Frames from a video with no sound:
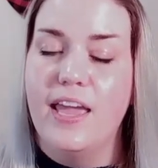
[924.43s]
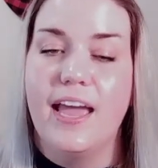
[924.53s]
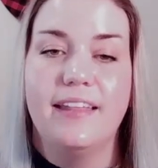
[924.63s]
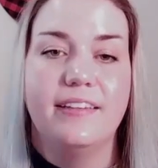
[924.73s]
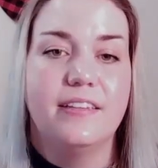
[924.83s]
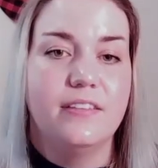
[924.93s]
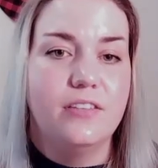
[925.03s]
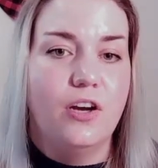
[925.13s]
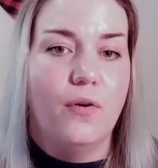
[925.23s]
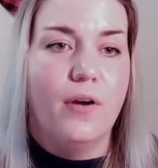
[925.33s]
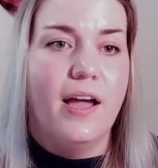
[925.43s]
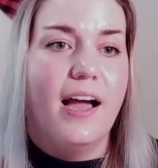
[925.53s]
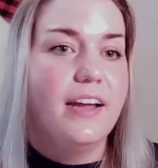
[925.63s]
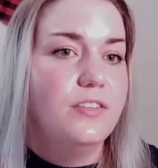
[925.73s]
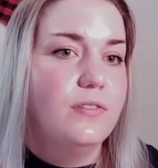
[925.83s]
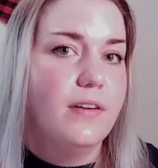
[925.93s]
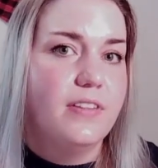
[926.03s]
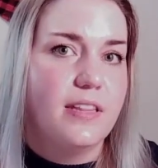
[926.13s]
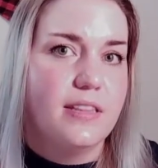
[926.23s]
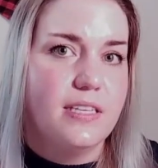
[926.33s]
And, you know, I do love
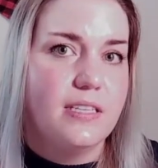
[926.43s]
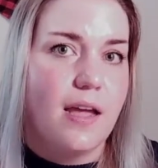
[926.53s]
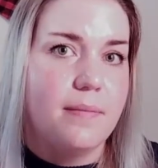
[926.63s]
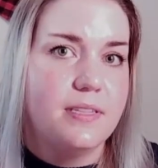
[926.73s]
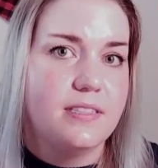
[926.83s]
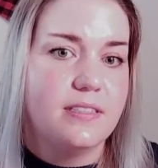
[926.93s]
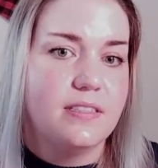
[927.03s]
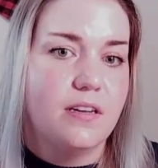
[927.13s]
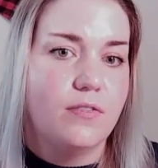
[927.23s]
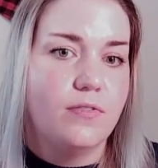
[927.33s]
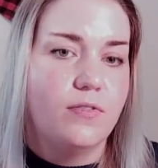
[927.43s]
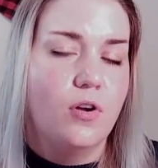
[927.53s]
that the diamonds and stuff